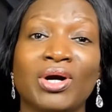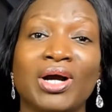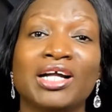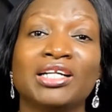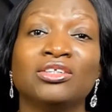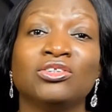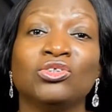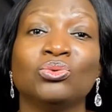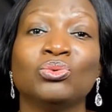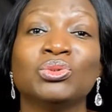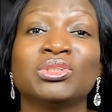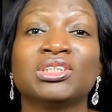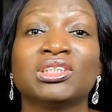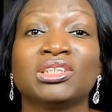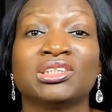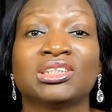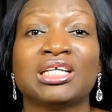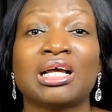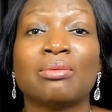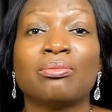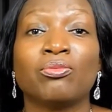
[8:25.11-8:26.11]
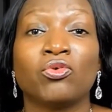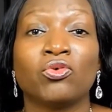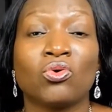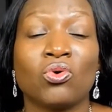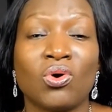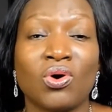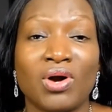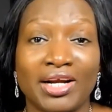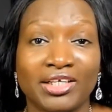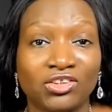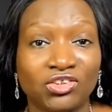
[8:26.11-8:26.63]
and you'll see sample
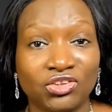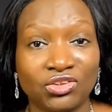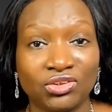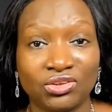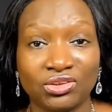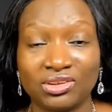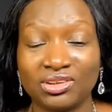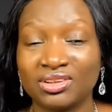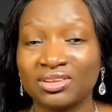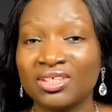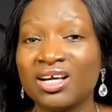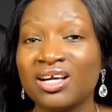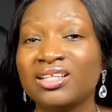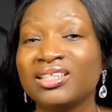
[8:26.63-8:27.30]
questions.